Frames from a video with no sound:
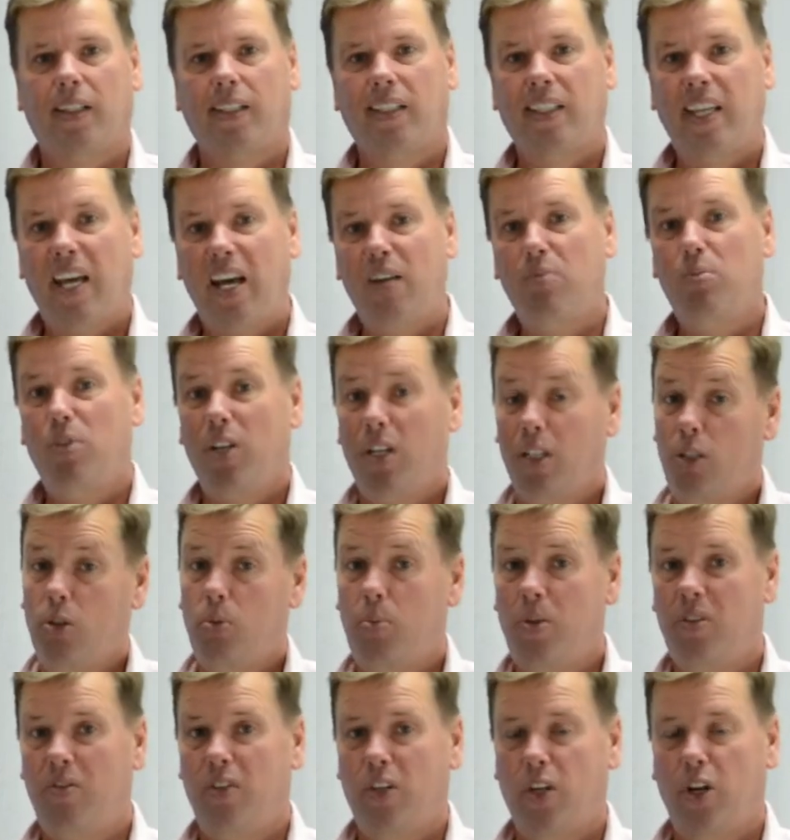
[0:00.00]
Can be a little
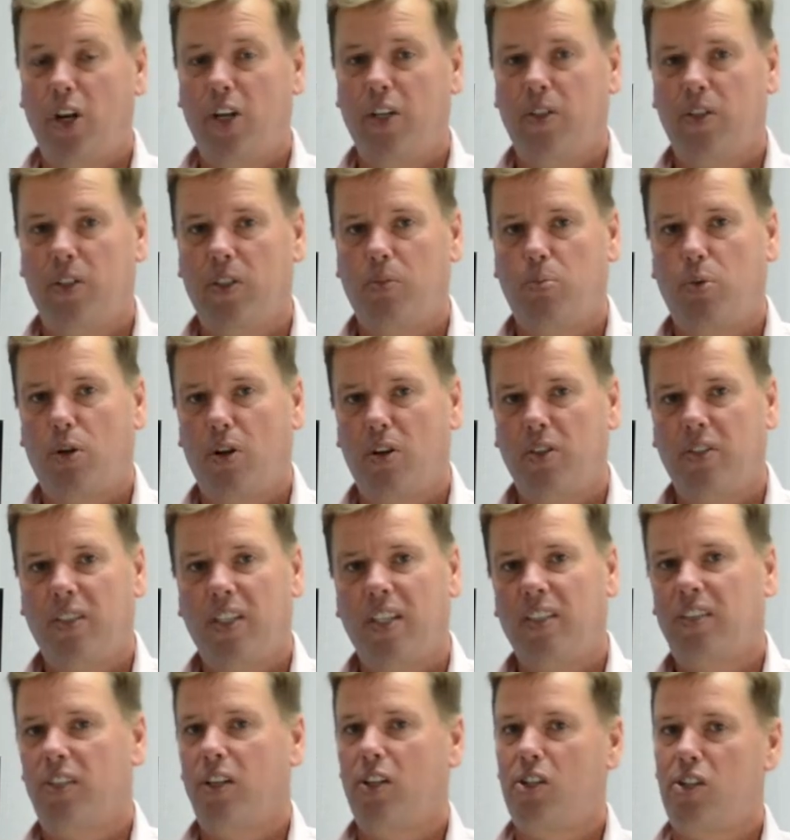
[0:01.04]
bit of an onerous
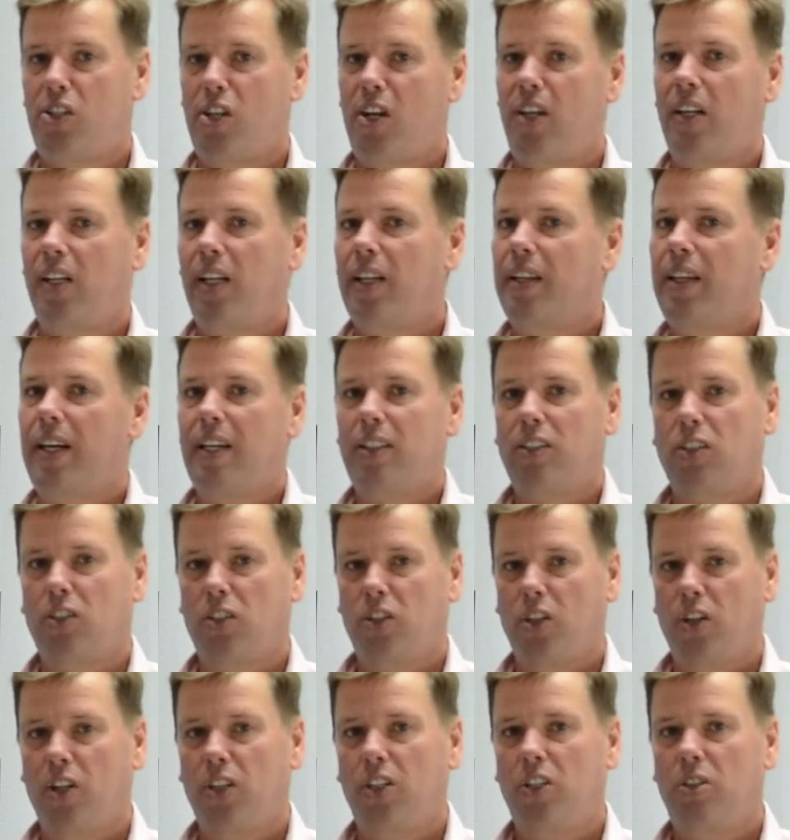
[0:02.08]
process, so don't let that
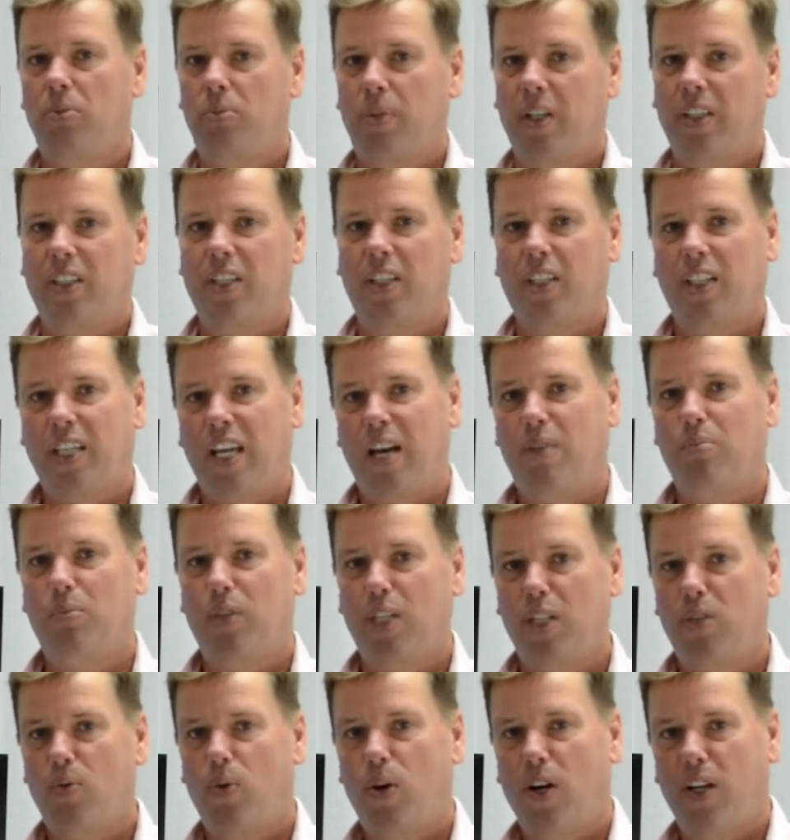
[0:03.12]
deter you, but there can
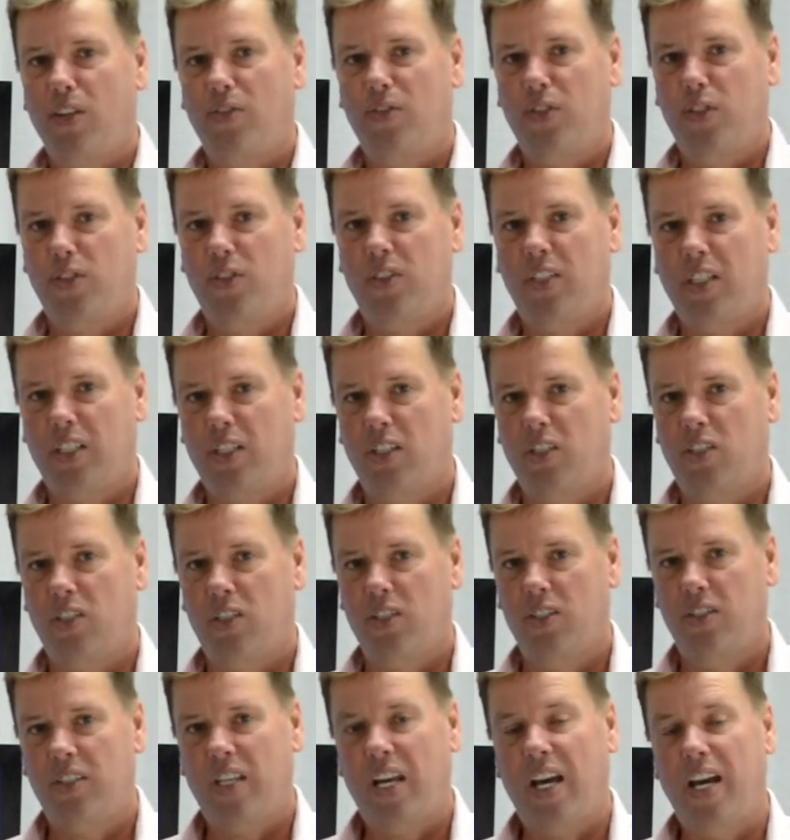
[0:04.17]
be quite a few
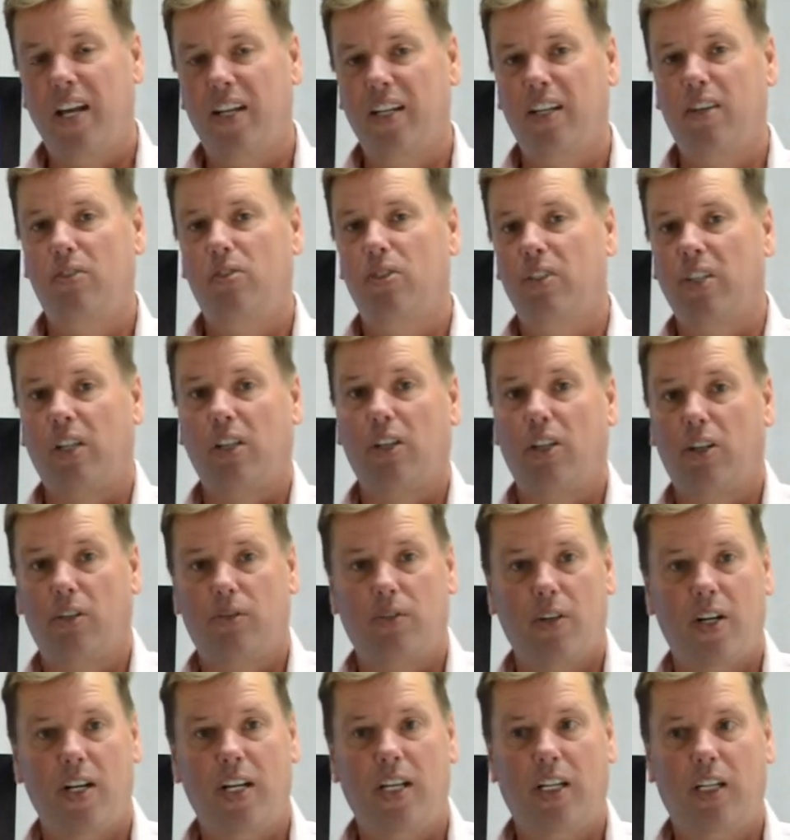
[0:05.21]
signatures and there is a lot
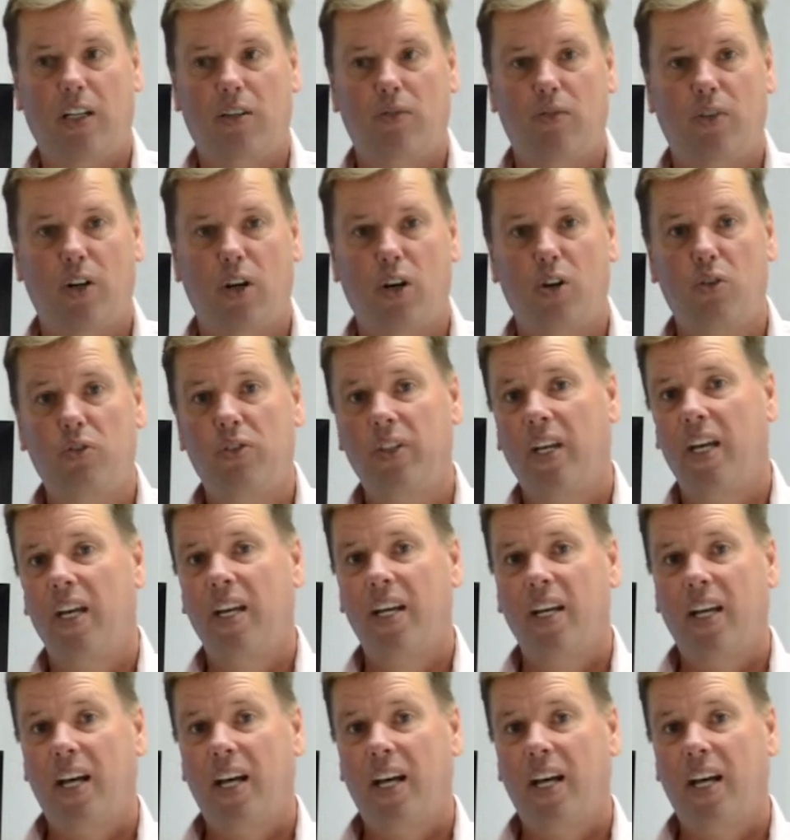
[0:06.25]
of reading involved.